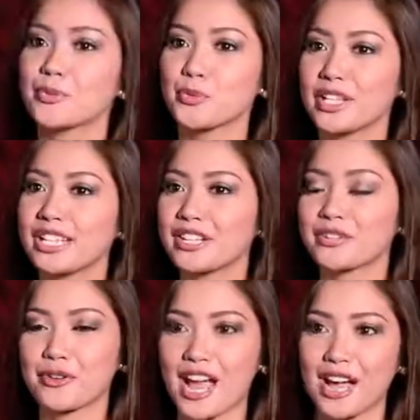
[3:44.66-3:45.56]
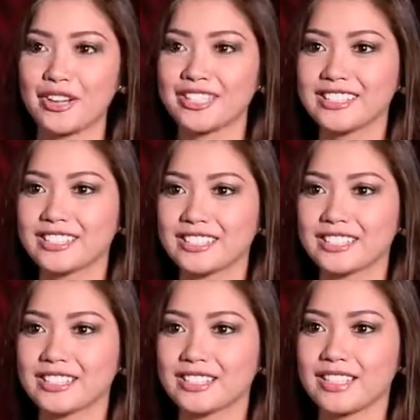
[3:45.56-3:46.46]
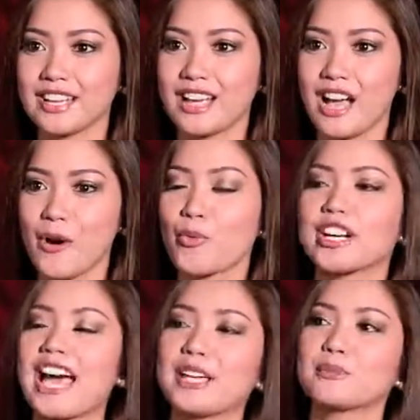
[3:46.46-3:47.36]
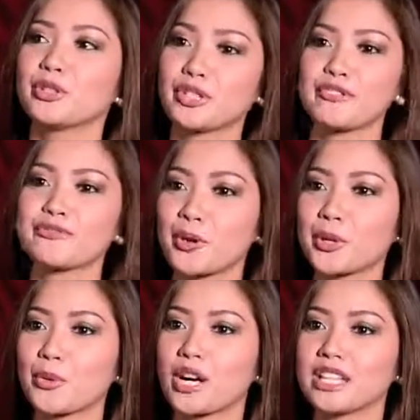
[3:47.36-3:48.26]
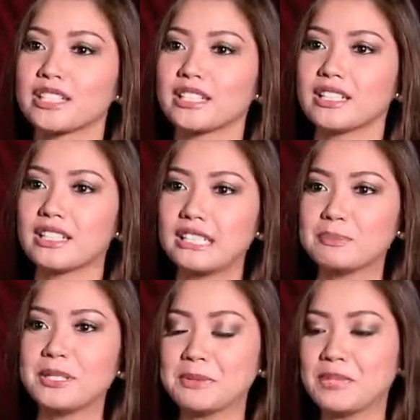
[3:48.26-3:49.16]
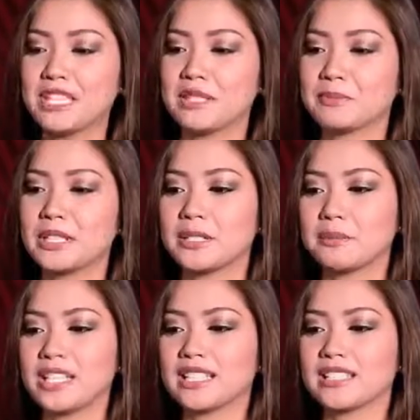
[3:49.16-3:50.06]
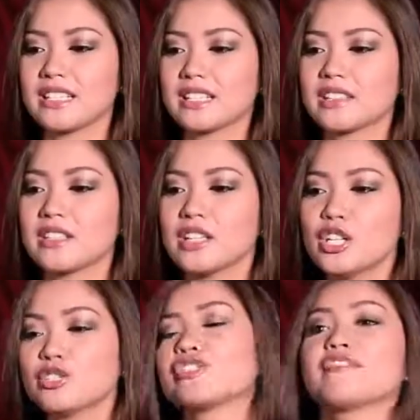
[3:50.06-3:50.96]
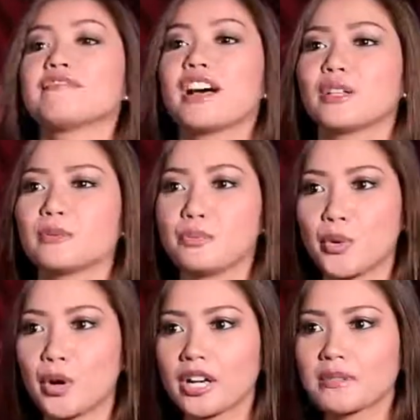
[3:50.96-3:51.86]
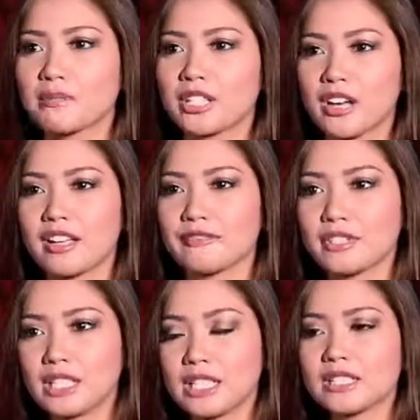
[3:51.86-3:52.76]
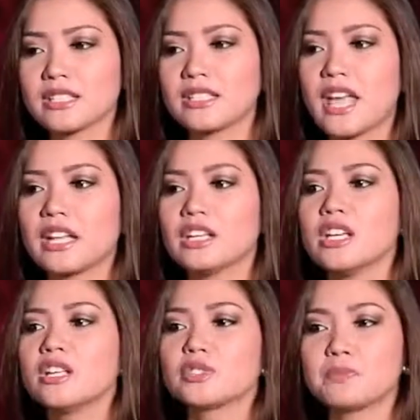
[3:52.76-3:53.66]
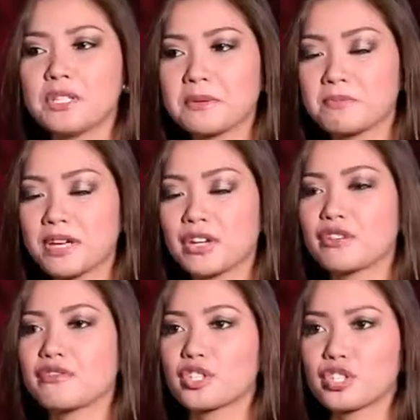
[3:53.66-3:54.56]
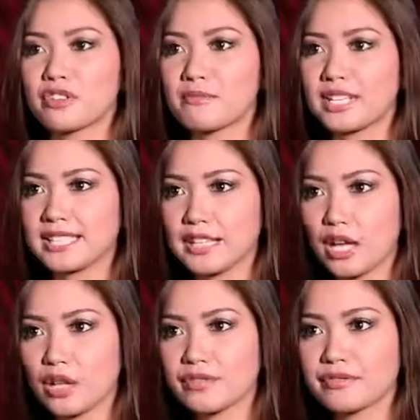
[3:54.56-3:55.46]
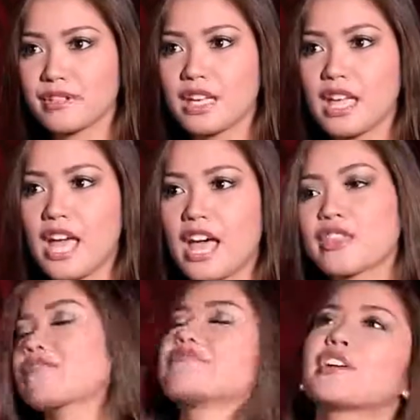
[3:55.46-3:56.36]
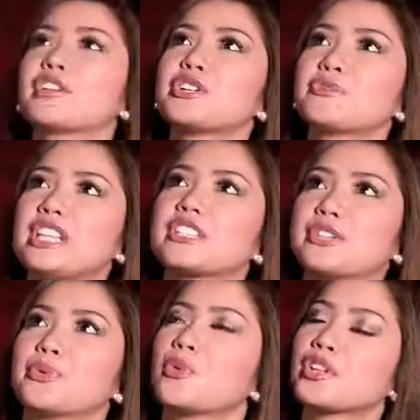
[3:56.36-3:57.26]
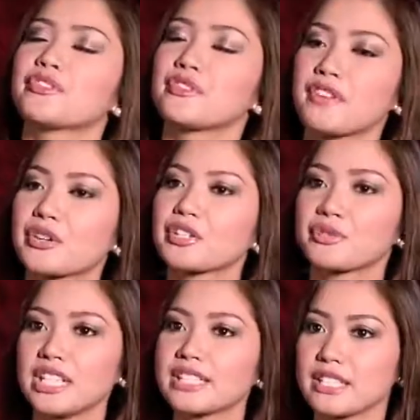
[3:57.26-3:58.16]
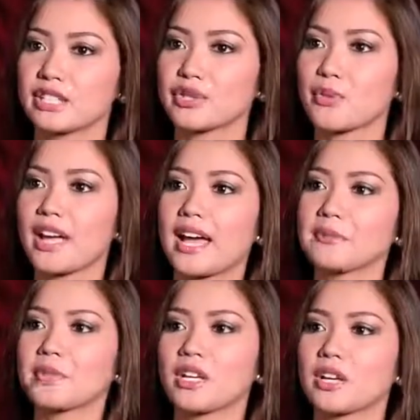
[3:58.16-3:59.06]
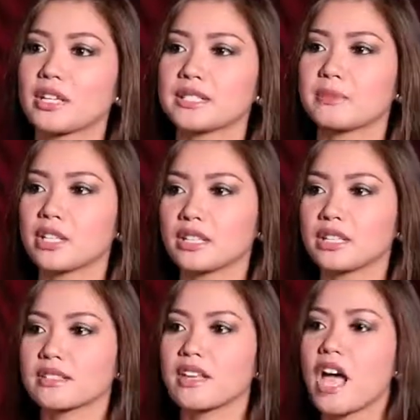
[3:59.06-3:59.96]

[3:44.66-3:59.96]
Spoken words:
from winning a crown, what I am looking forward in Binibini Filipinas is to develop more my confidence and to be a better version of myself. And one of the very reasons why I'm here is because